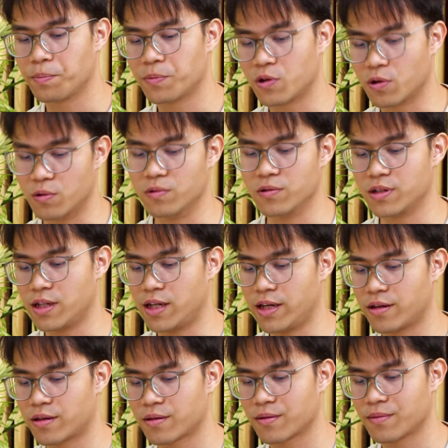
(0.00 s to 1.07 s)
told to
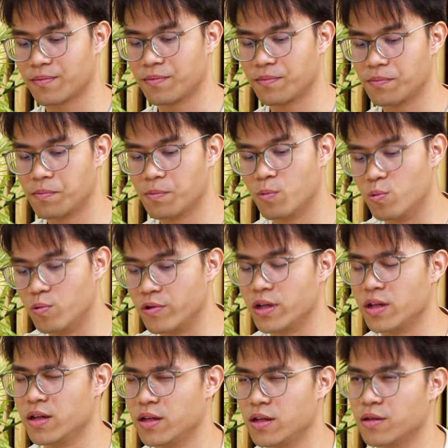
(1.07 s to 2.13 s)
like
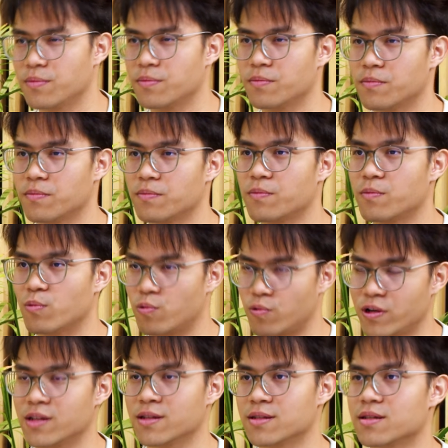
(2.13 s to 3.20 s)
really
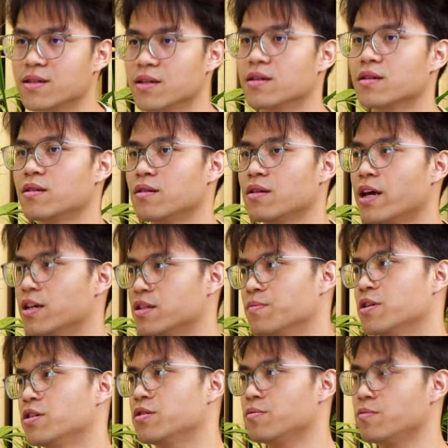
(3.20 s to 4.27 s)
rinse it as
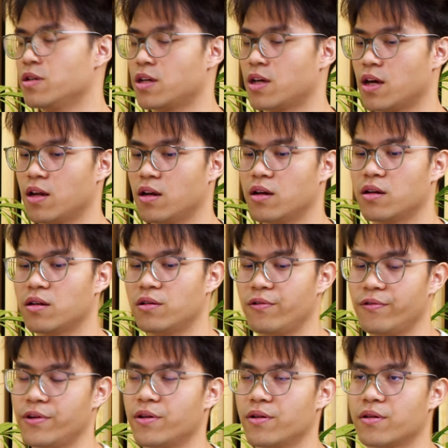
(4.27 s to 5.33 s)
much as we can
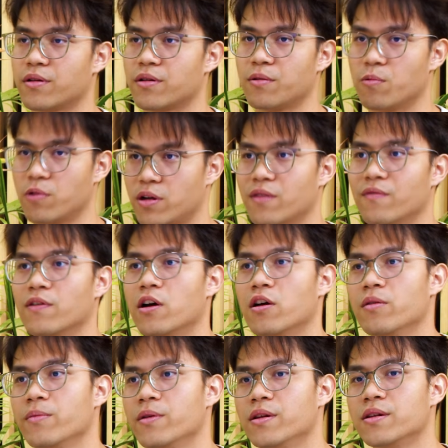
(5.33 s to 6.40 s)
during work
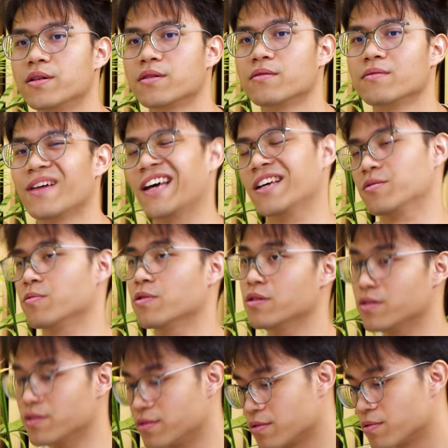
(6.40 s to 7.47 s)
environment as well
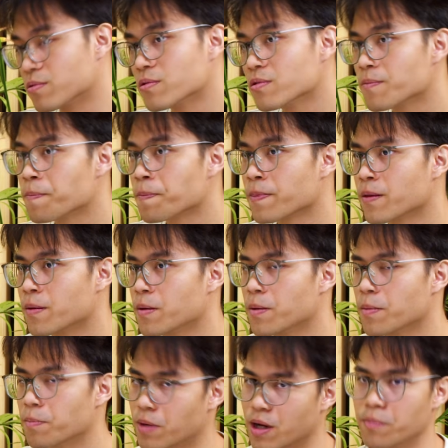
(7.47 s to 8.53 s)
as school.
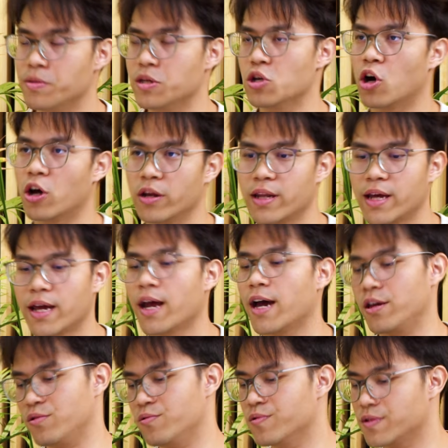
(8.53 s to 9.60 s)
But beyond that, I
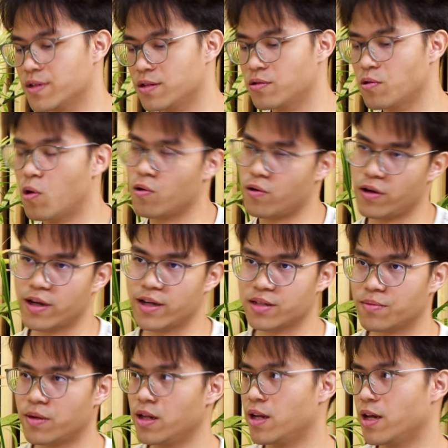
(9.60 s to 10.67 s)
use it to
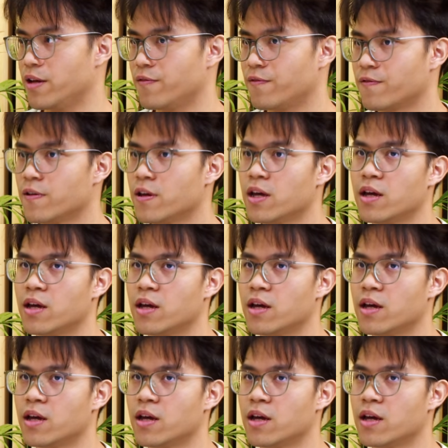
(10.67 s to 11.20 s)
organize my life